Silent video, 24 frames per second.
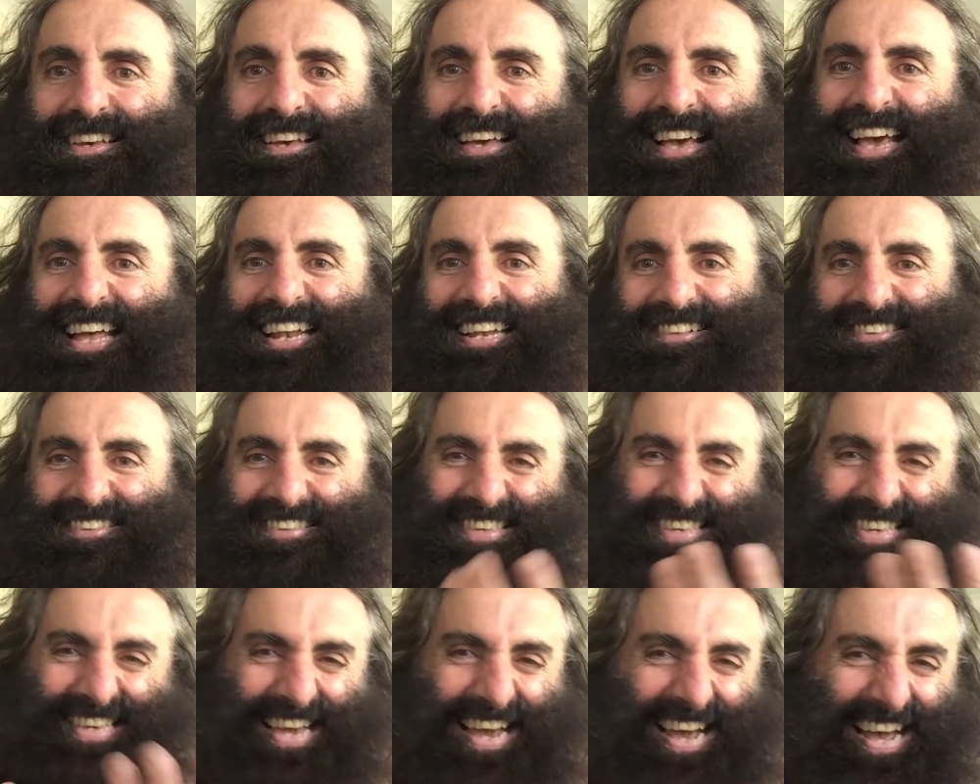And it's
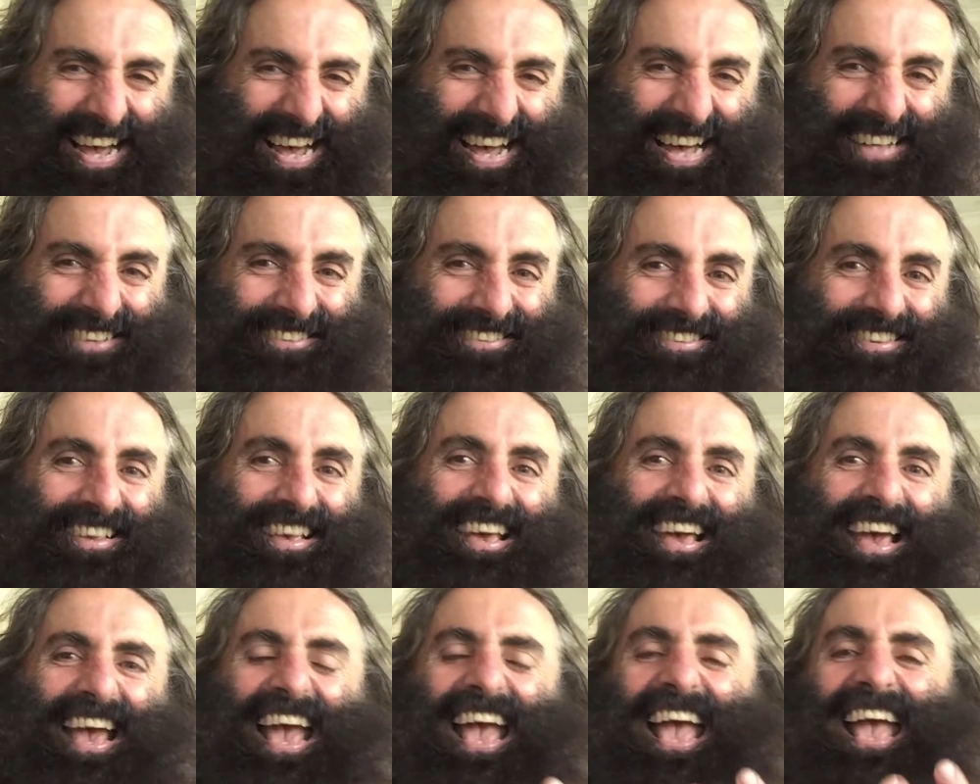yarns
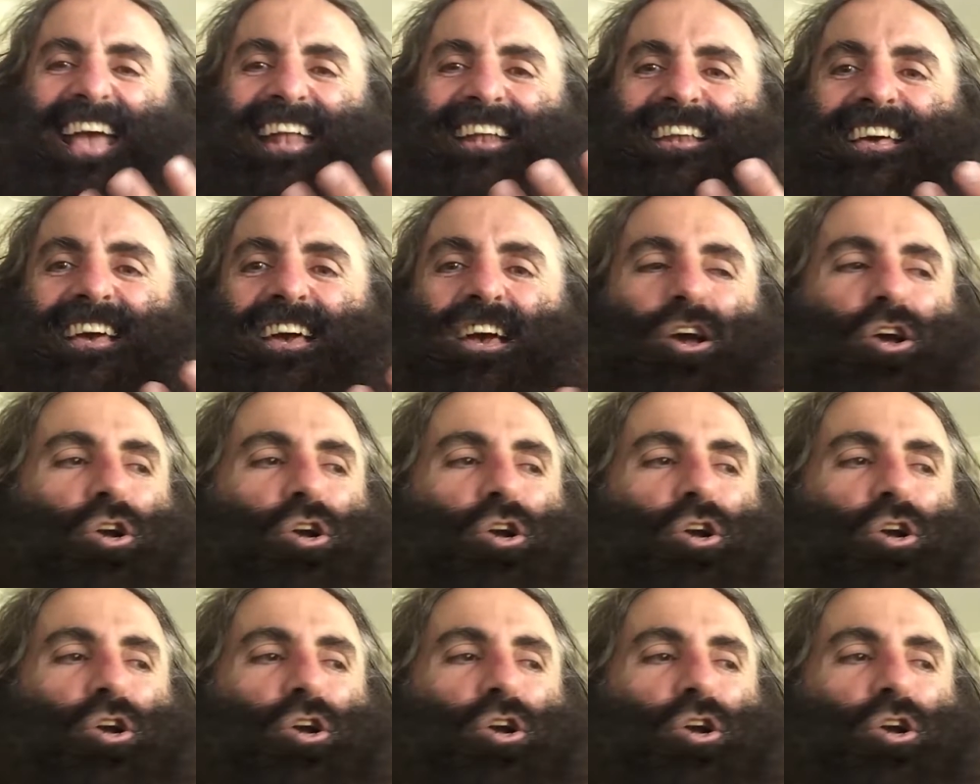and